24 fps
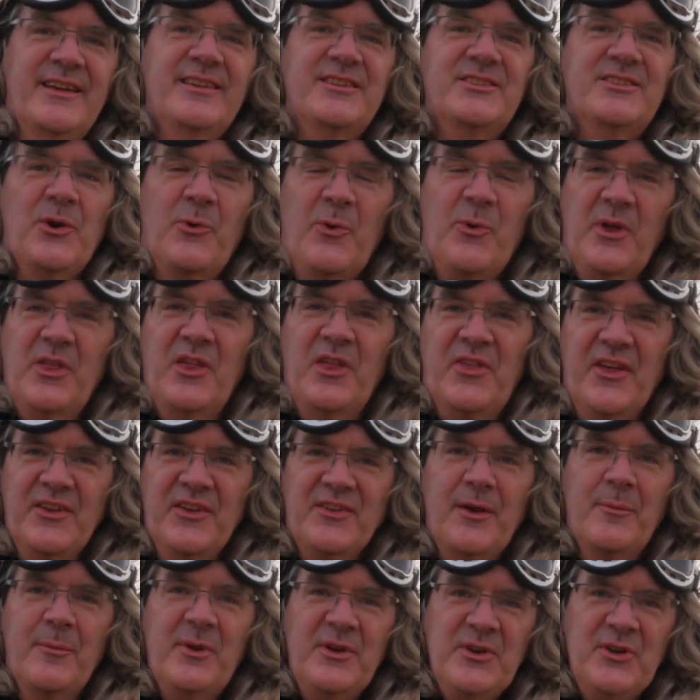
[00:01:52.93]
So one of the
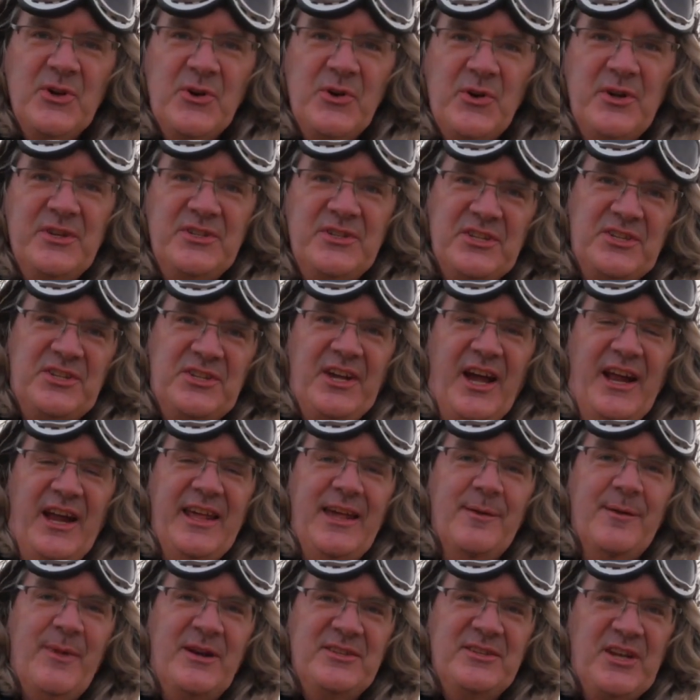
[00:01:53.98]
things I've been doing just to kind
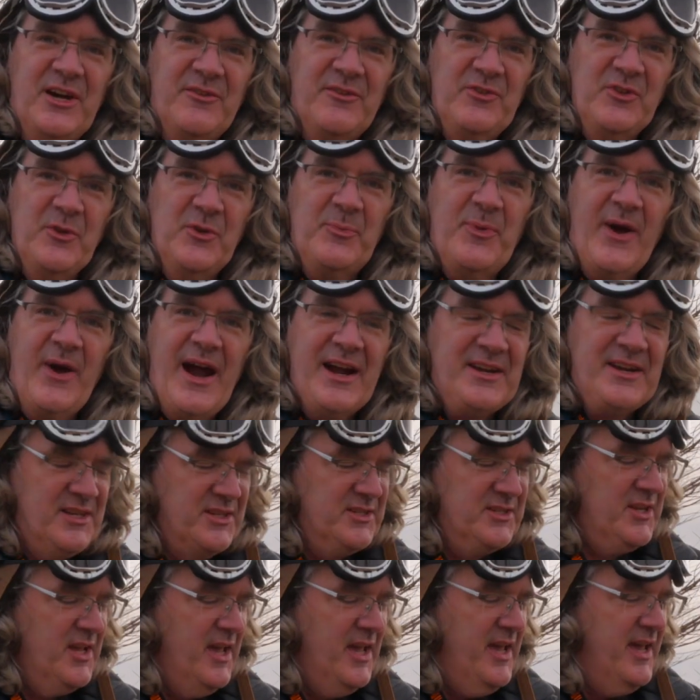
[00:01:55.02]
of get myself into
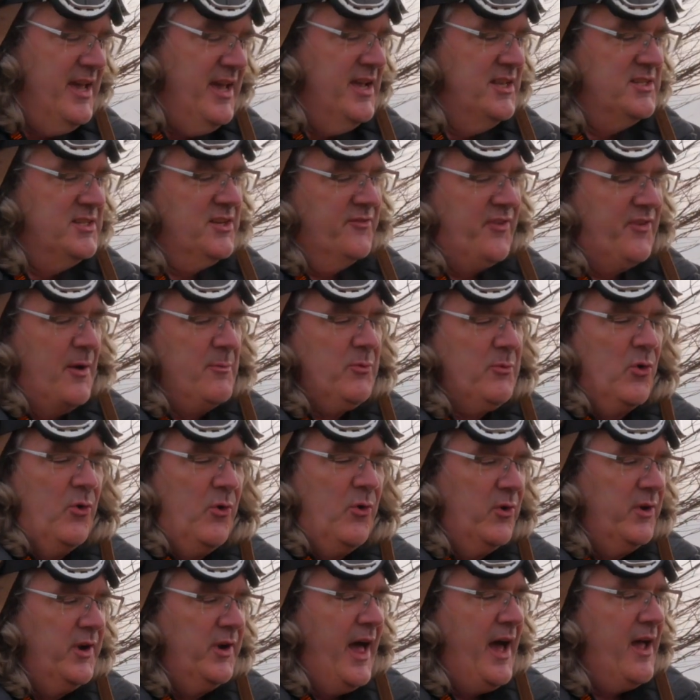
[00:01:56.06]
practice is if I'm
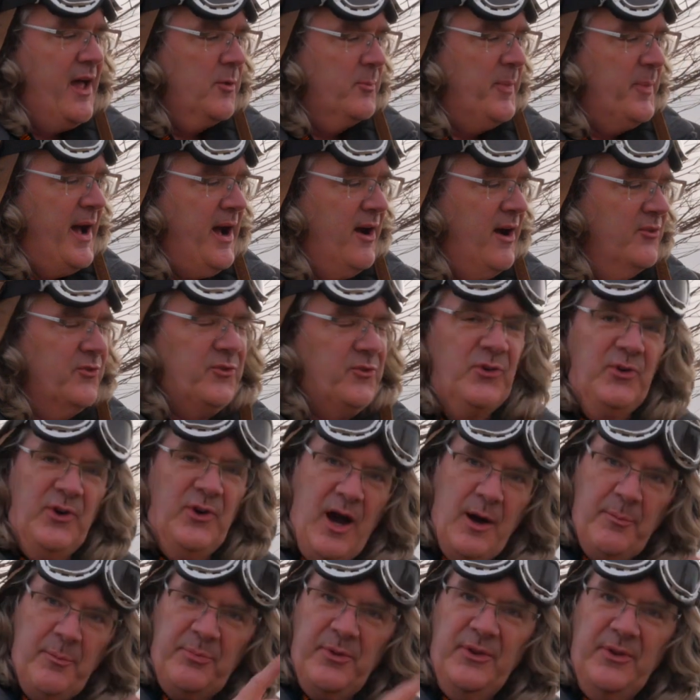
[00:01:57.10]
going out of bounds or
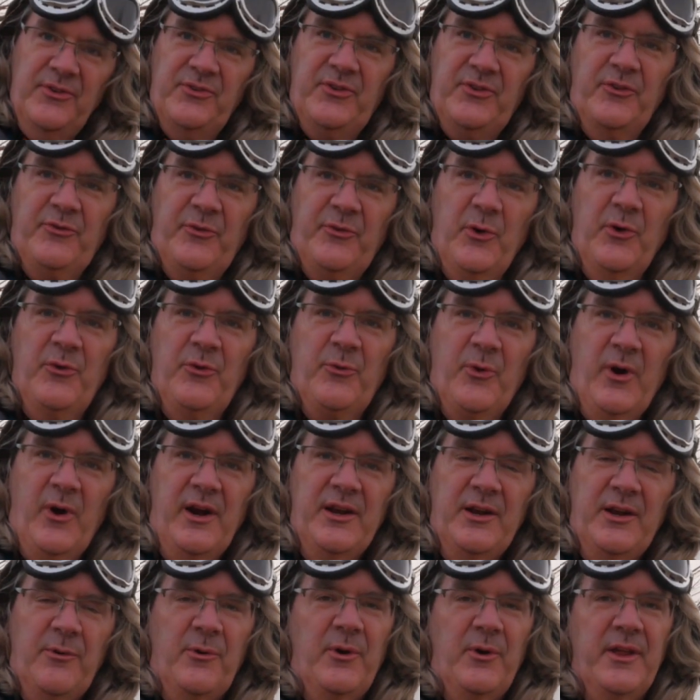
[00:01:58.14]
up and so forth where
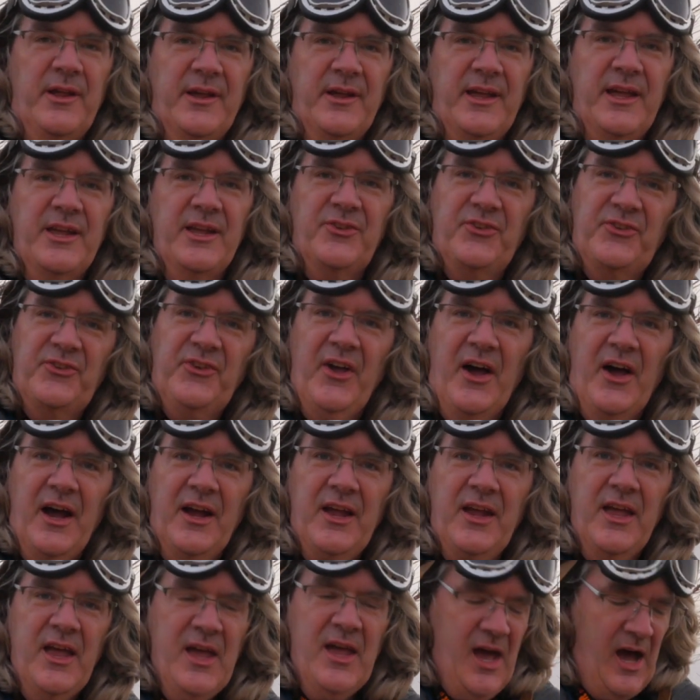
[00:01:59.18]
I don't want to get
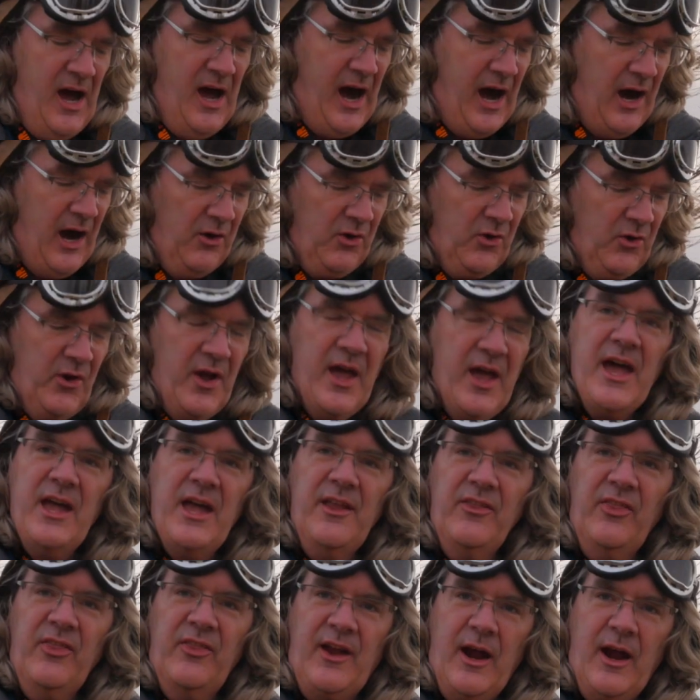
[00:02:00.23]
stuck, I'll go
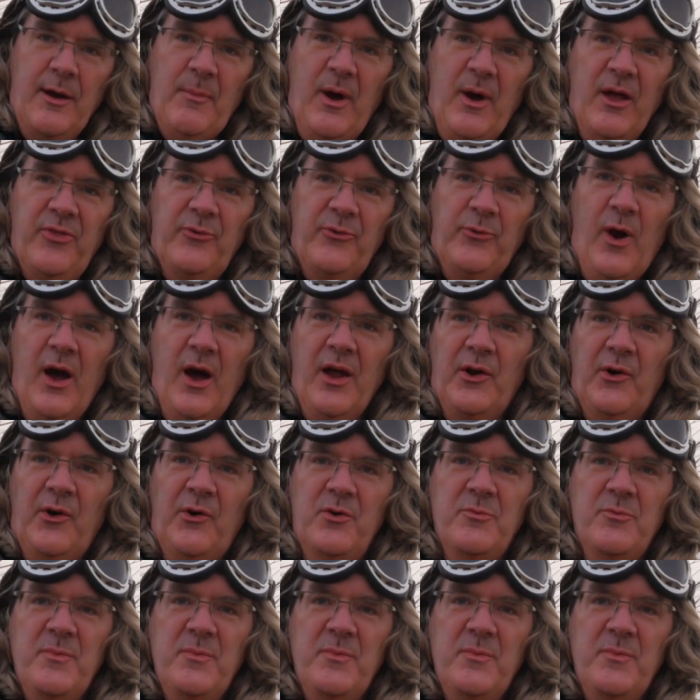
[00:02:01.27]
ahead and cut my throttle